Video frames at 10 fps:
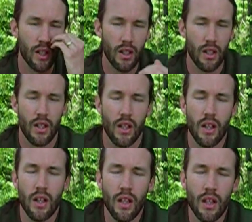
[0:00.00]

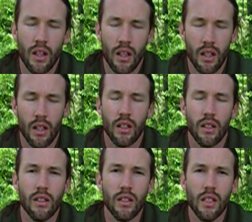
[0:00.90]

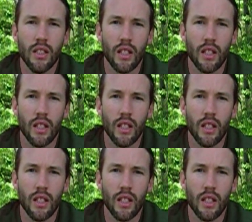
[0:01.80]
No one is speaking in this clip.